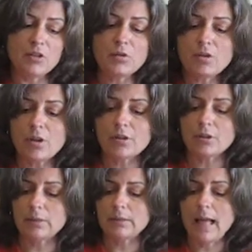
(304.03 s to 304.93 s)
you start
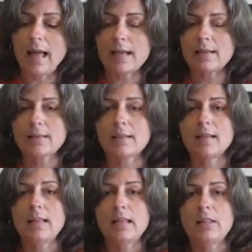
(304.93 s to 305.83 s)
to relax,
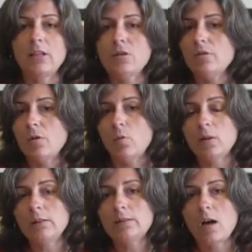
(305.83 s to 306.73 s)
the unit
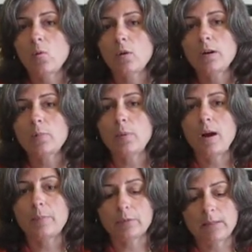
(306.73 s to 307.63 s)
will not work
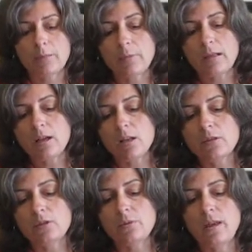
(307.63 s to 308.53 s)
properly
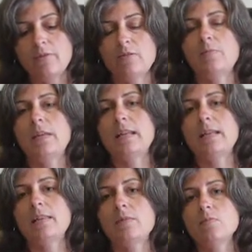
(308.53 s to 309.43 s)
because you have
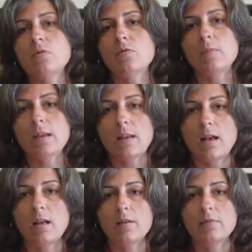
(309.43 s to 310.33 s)
impeded the movement
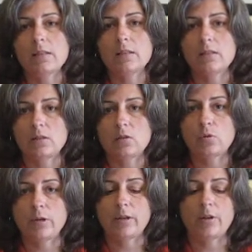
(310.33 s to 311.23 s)
of this little
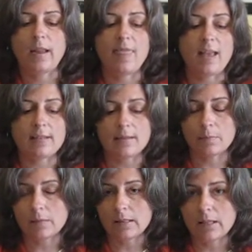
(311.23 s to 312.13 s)
trigger. And that's
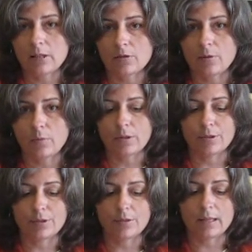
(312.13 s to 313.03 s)
something that you don't want
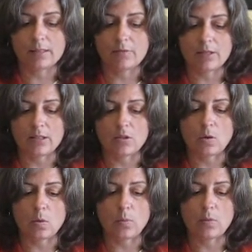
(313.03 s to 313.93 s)
to do. That defeats the
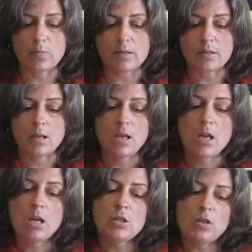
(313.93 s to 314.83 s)
whole purpose.
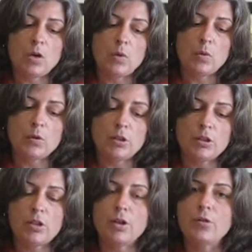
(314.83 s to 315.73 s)
So
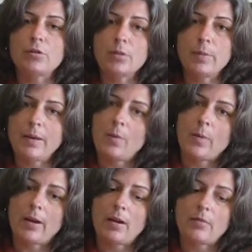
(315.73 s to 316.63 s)
just a note to be
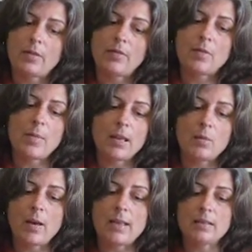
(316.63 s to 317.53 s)
aware of. The many
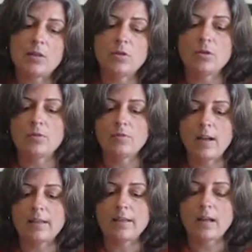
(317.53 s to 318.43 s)
ways that you can
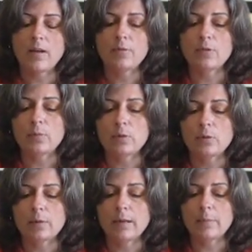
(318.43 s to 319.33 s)
find a comfortable
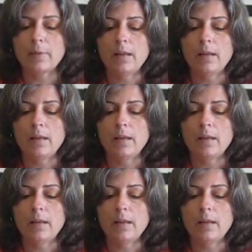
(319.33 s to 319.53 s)
grip